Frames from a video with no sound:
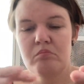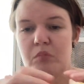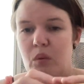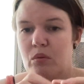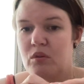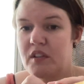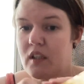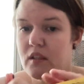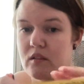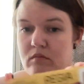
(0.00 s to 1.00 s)

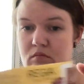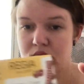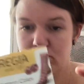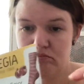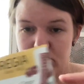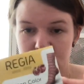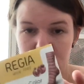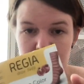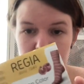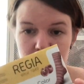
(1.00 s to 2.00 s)
Pomegranate.
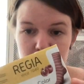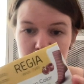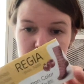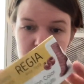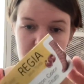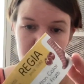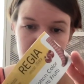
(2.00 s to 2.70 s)
The number is